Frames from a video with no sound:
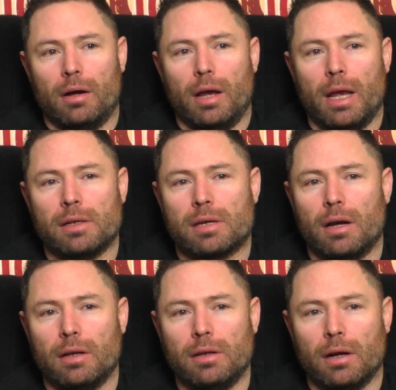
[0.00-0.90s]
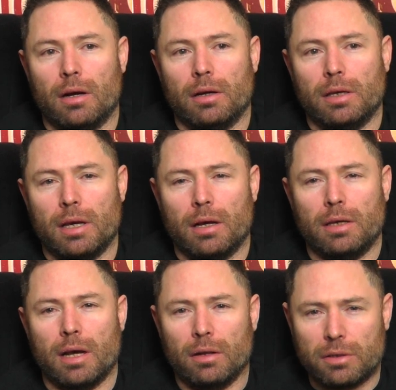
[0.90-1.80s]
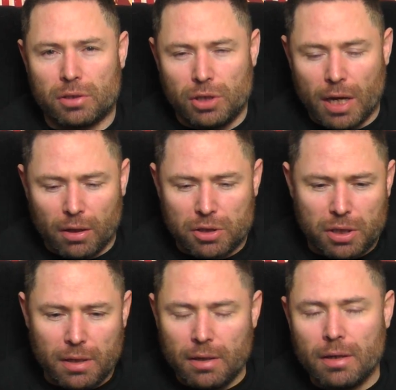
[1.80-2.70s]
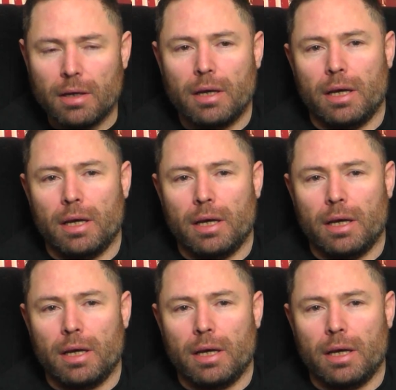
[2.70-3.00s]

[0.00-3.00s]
Anton Yelchin